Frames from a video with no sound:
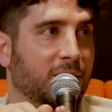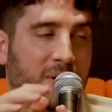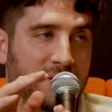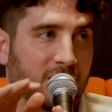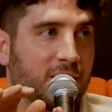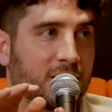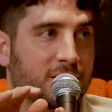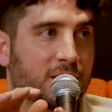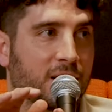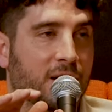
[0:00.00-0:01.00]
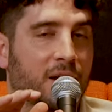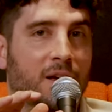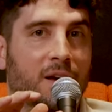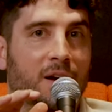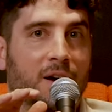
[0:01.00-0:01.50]
but he's in custody,
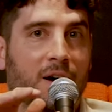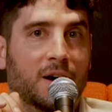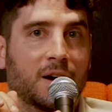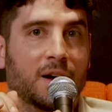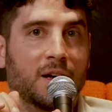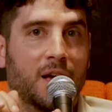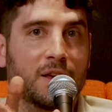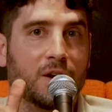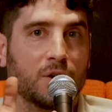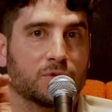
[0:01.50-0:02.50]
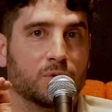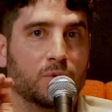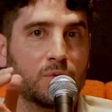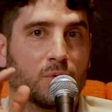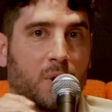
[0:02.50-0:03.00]
and he also
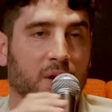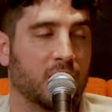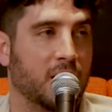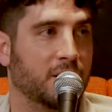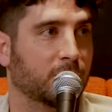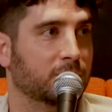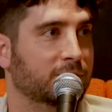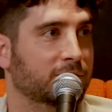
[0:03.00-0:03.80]
used to work at the High Note.